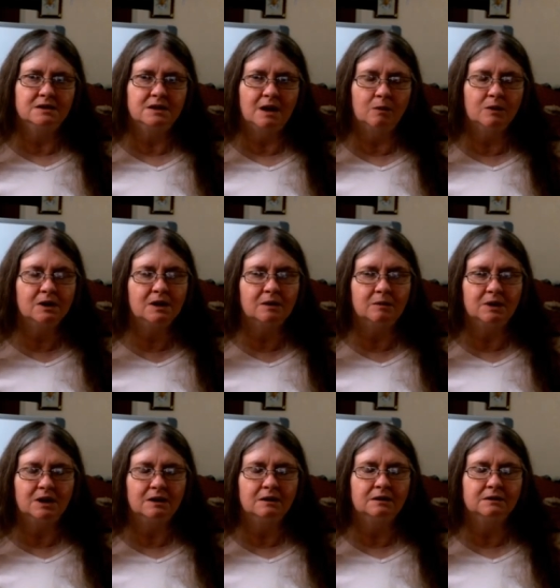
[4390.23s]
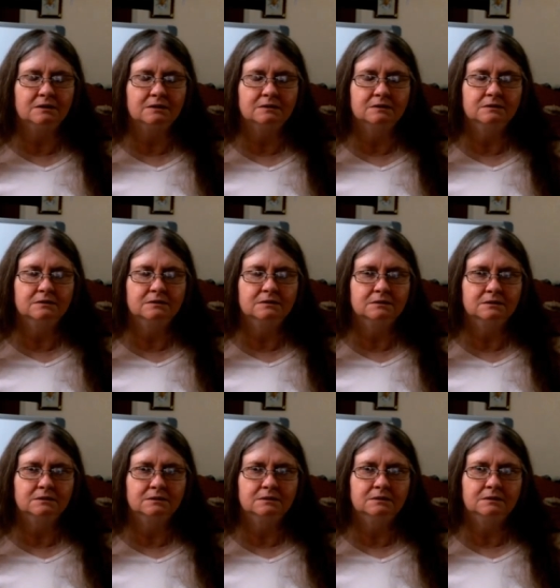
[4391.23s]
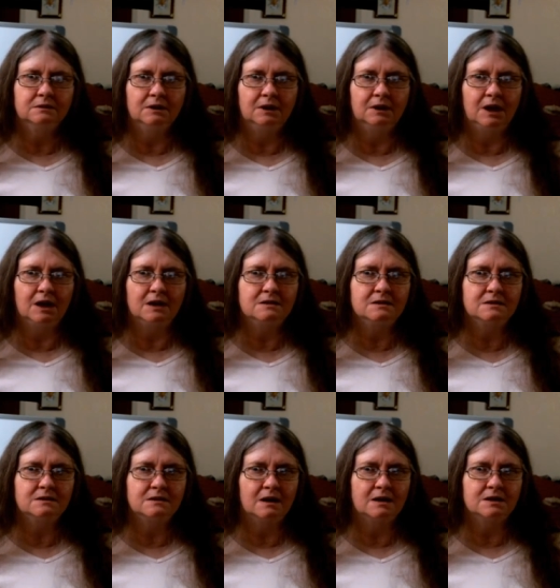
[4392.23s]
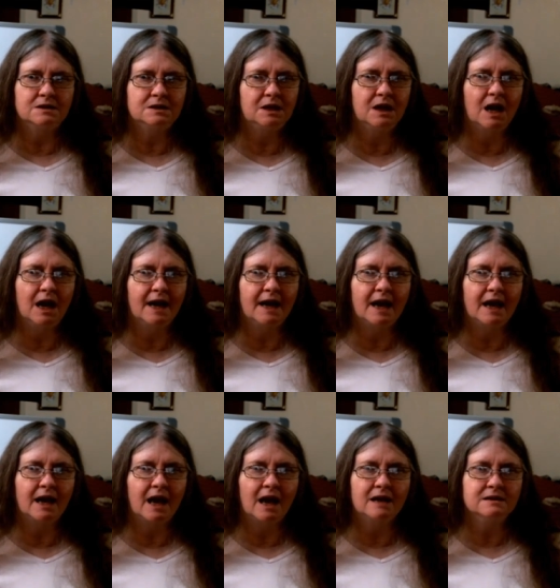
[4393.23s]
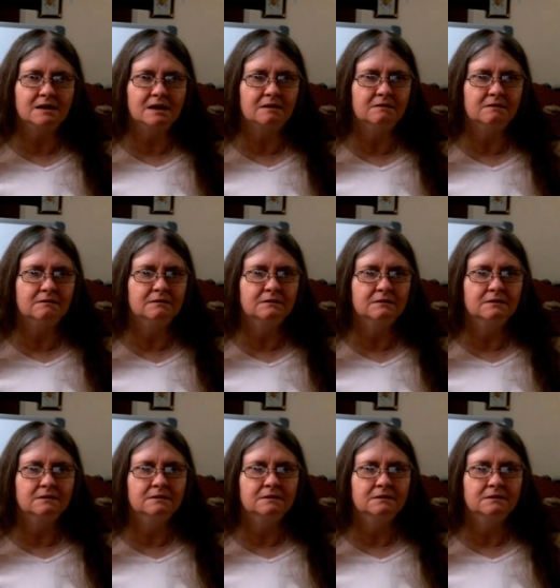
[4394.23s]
about because that will get me killed. It's a CIA asset.